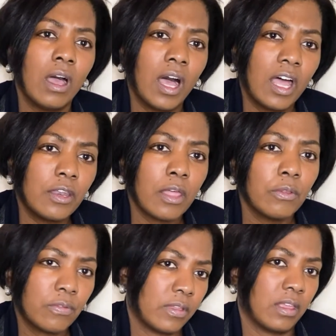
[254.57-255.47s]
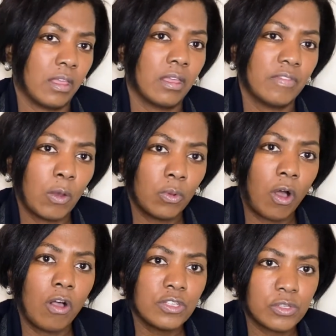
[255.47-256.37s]
Another thing that will
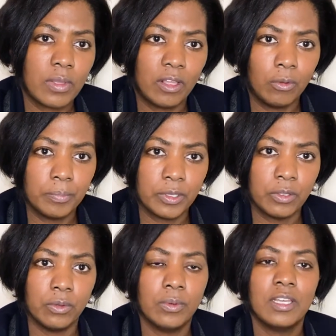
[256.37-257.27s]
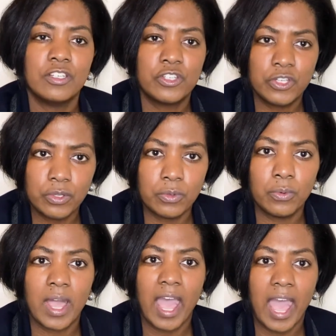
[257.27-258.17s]
also help you
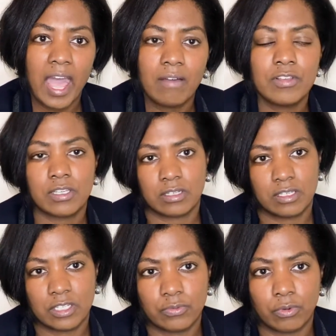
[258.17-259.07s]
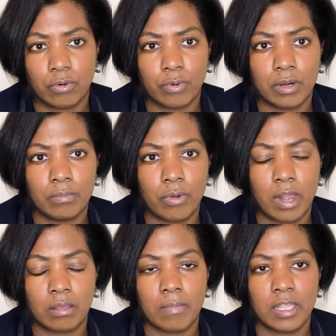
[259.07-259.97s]
to have a successful career in
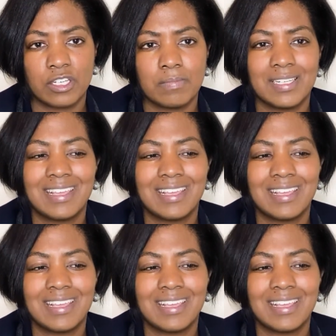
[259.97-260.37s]
product management